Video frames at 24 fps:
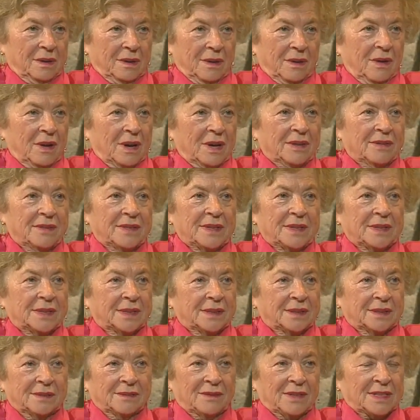
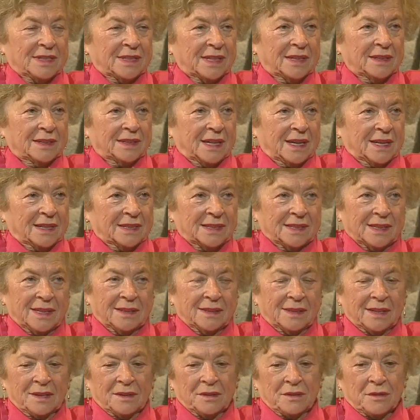Always was
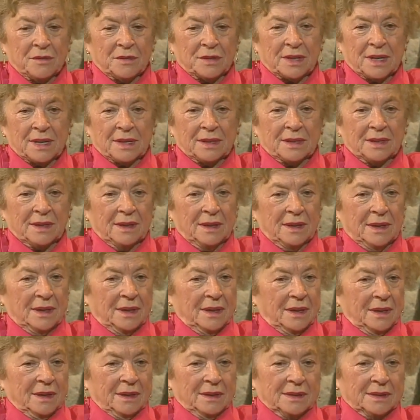interested in cooking.
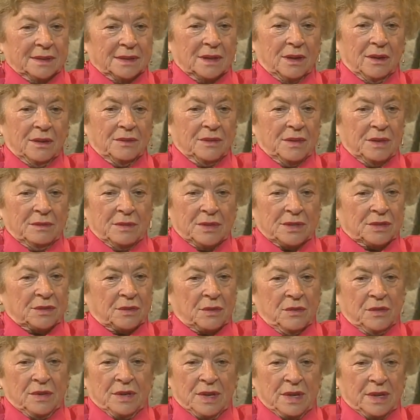So we was
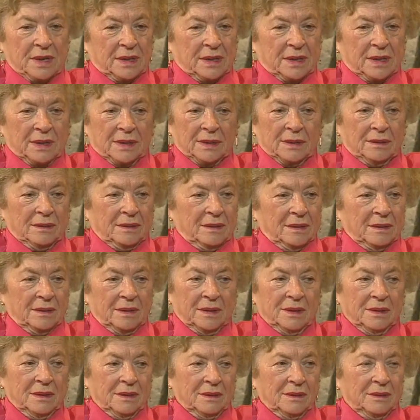cooking, and
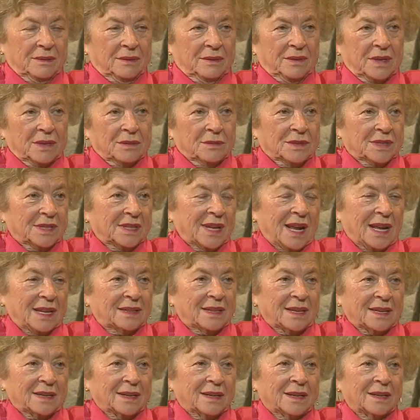we used
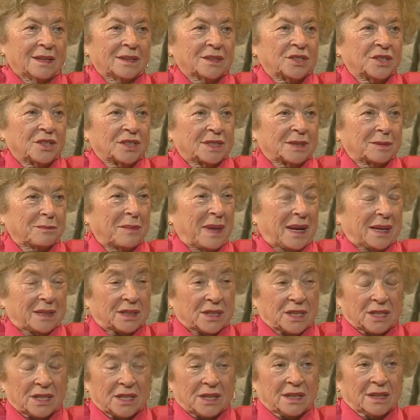nothing, just
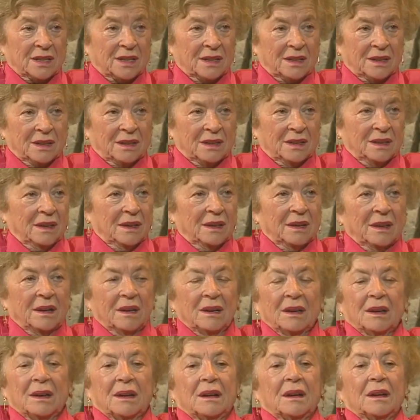margarine
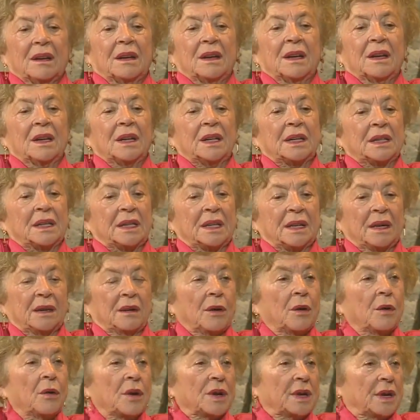and uh,
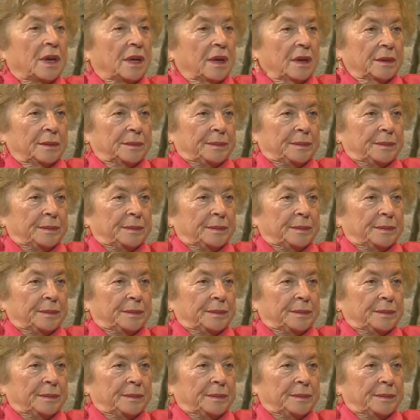oil.